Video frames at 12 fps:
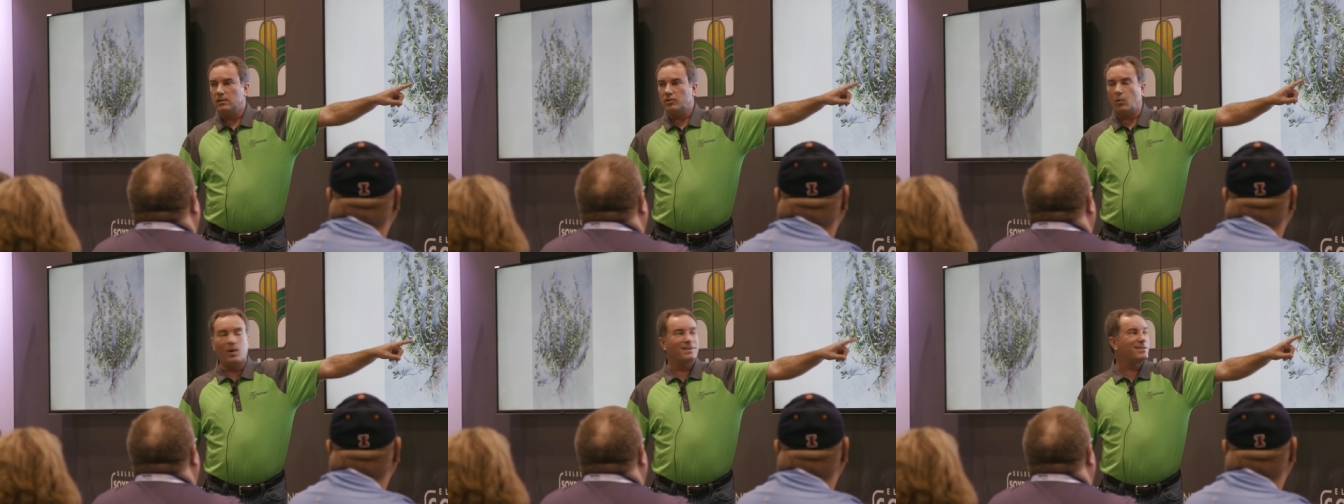
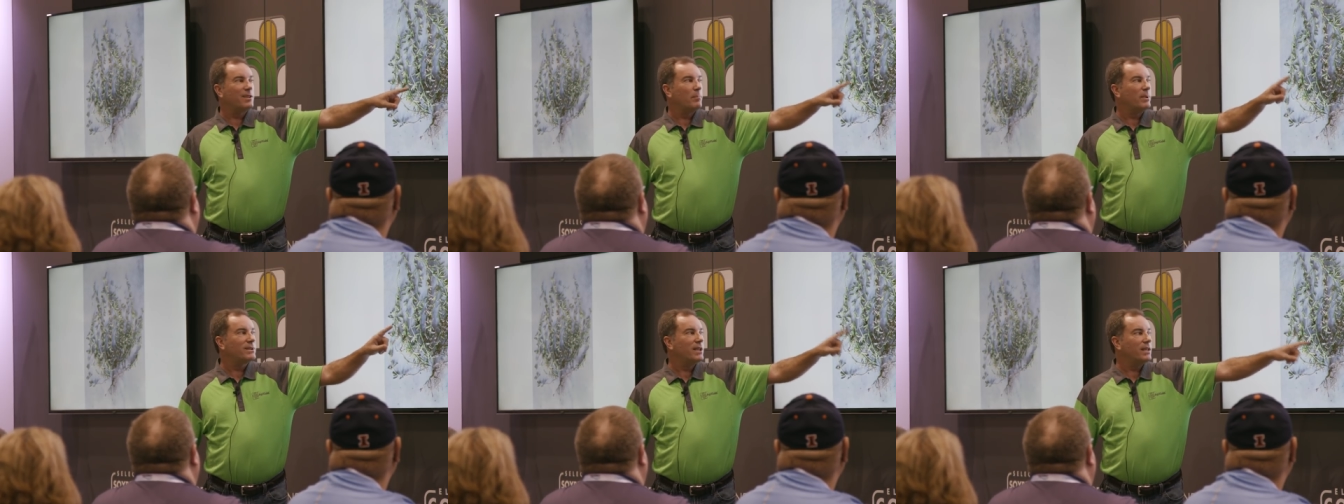So what's the
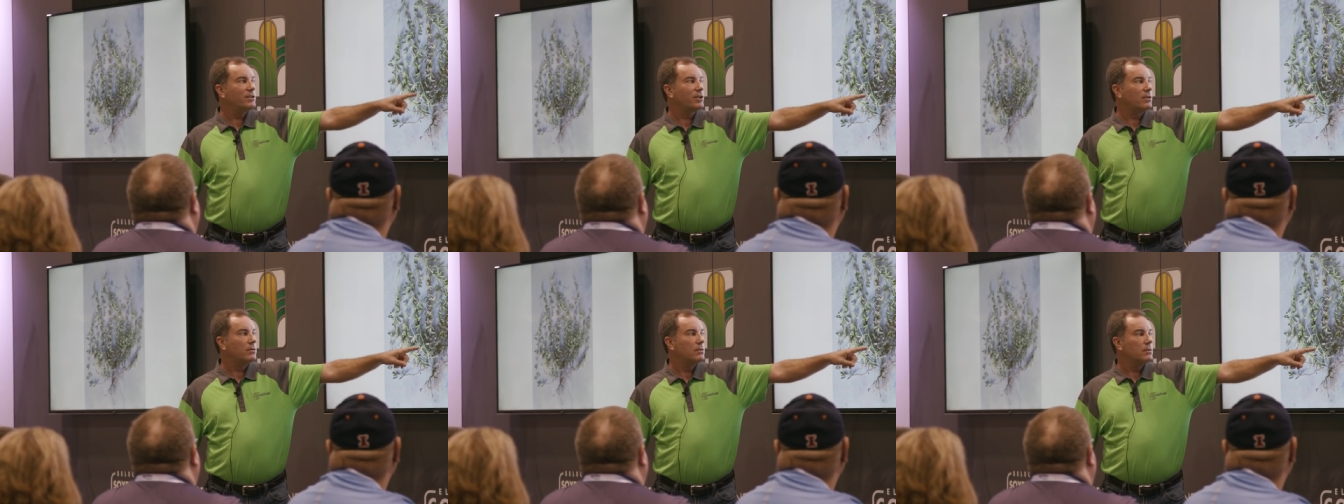
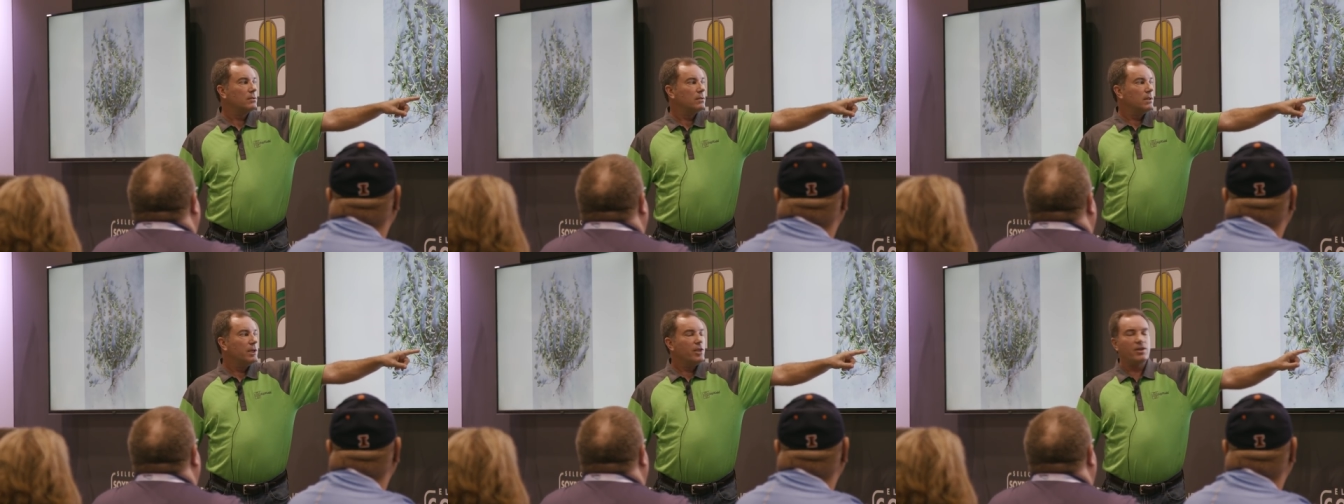potential?
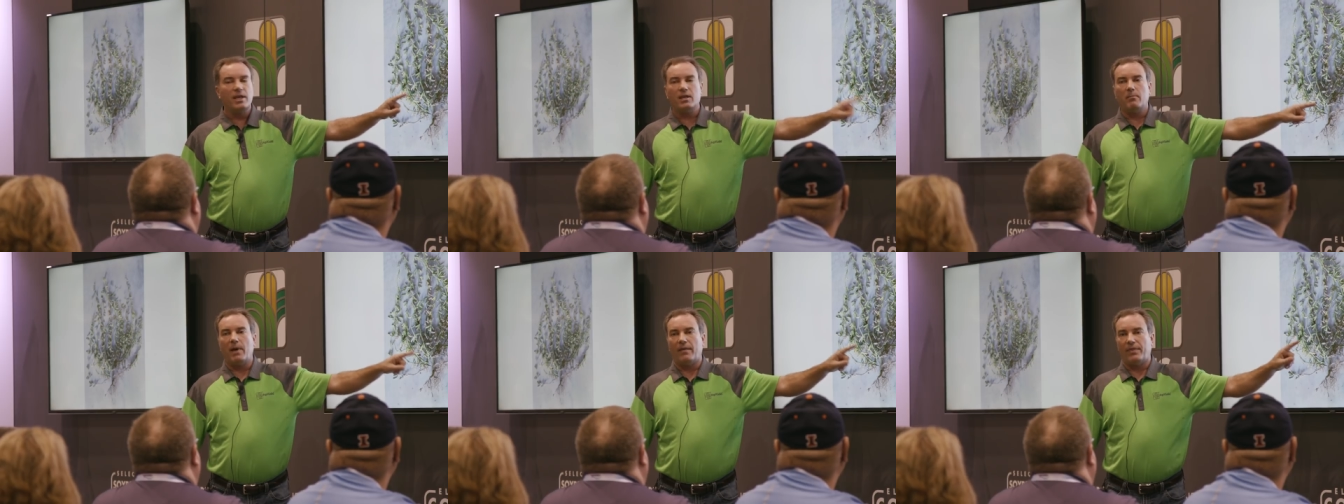
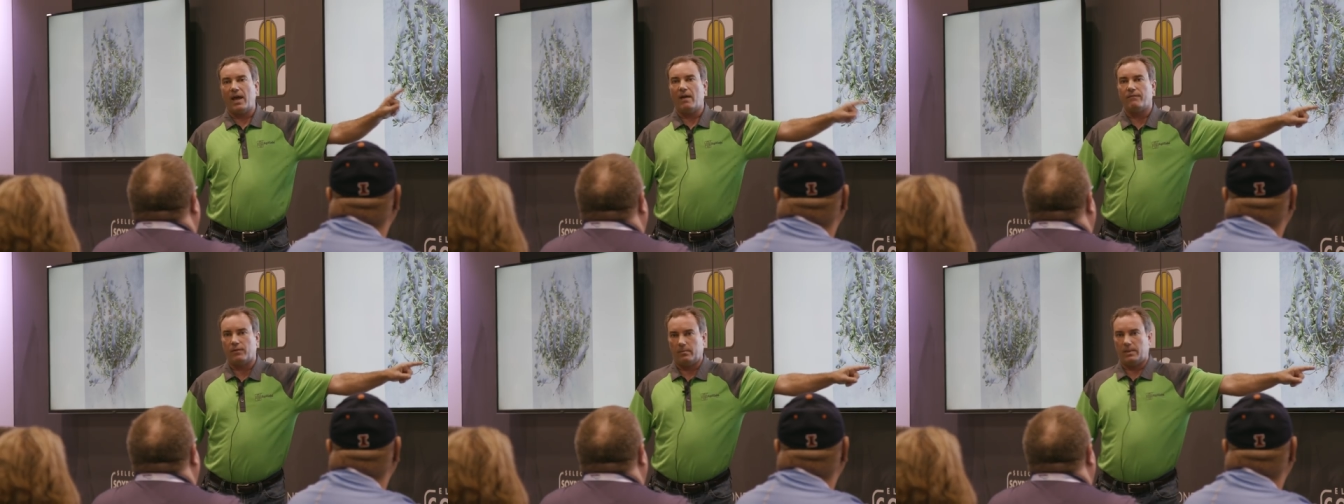Think about
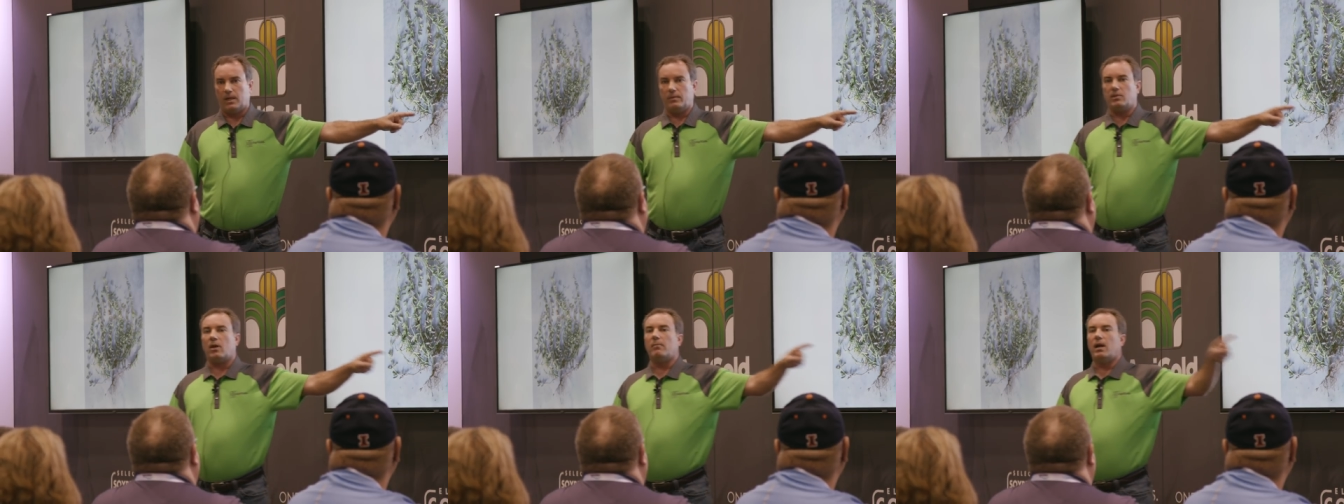that for a minute.
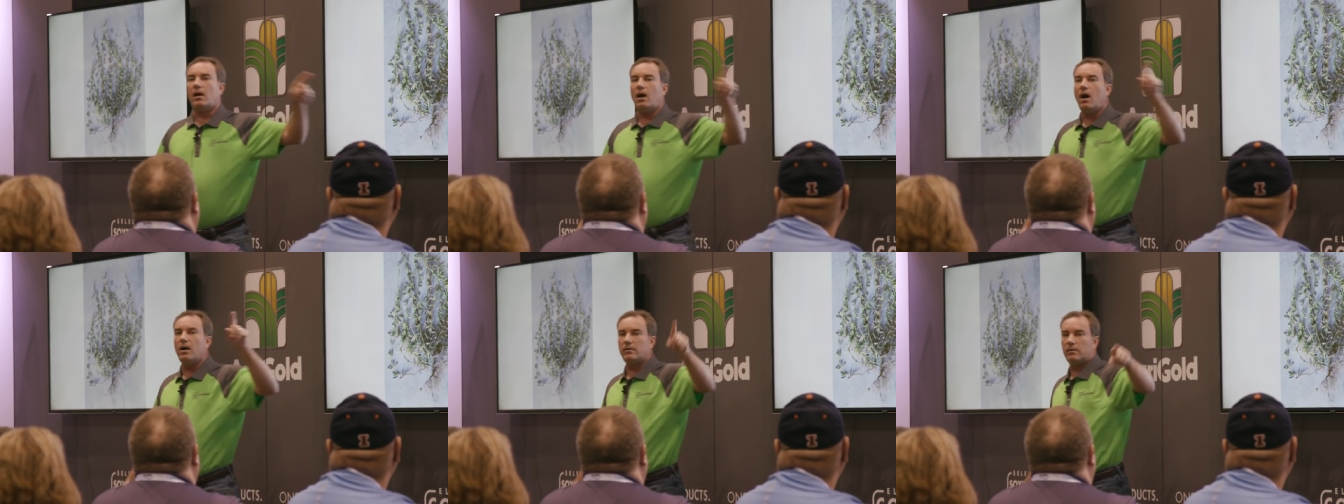We talk about
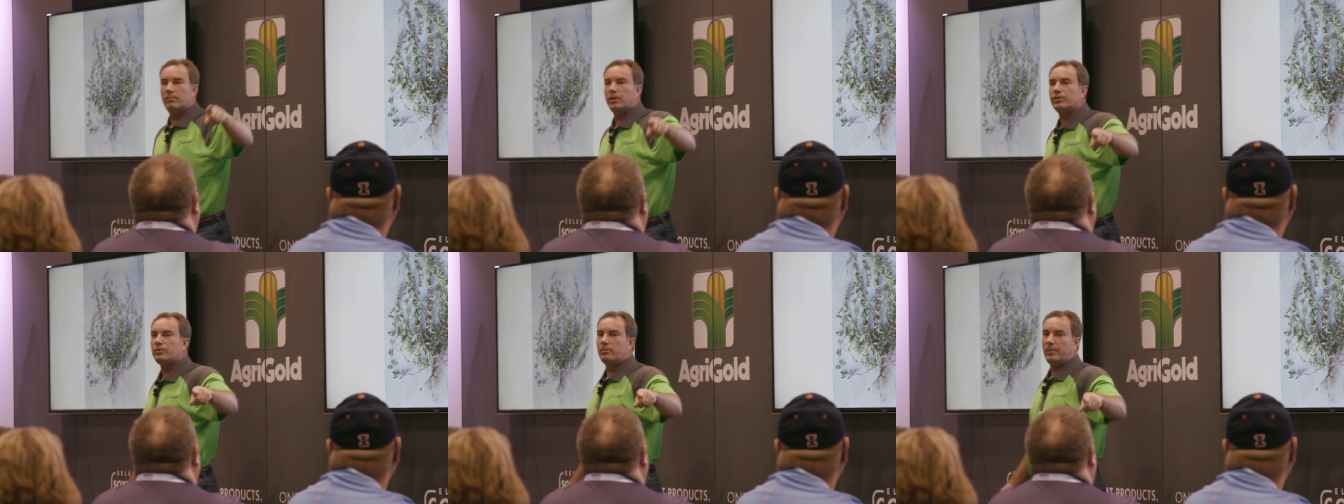100
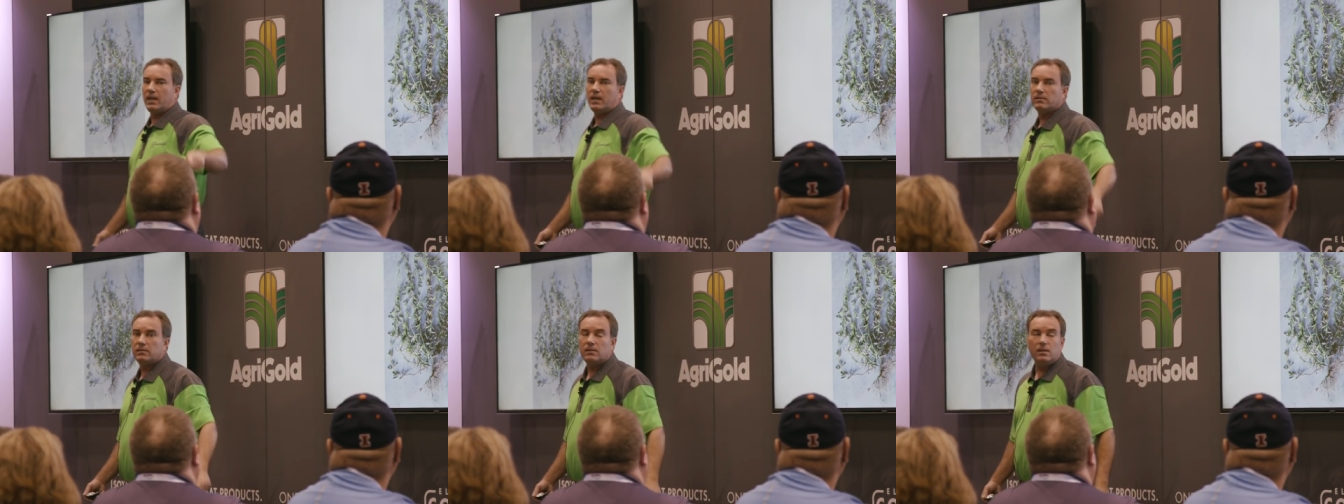bushel
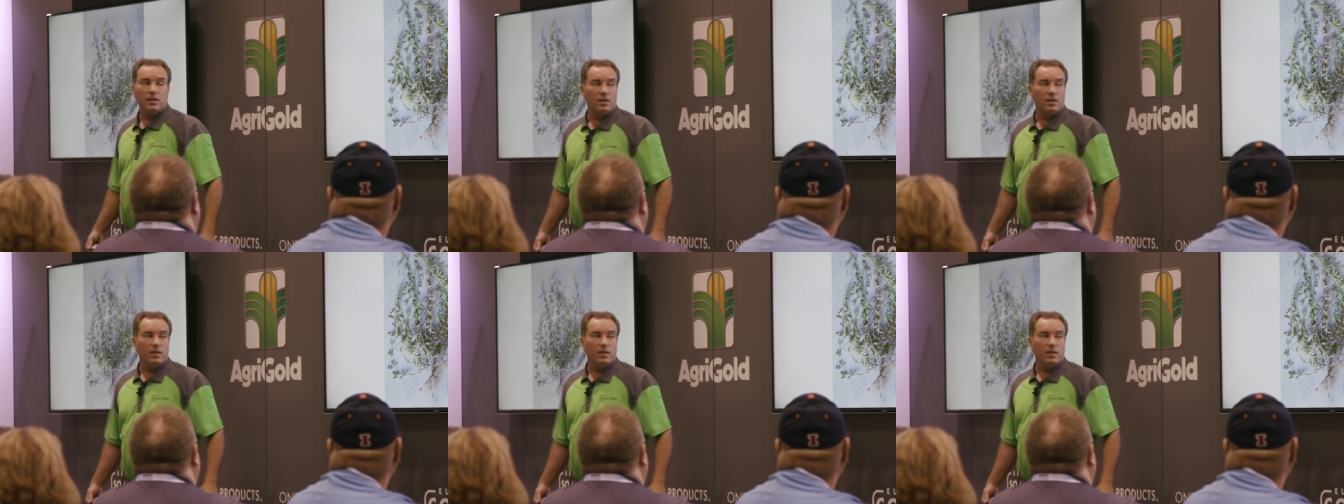beans.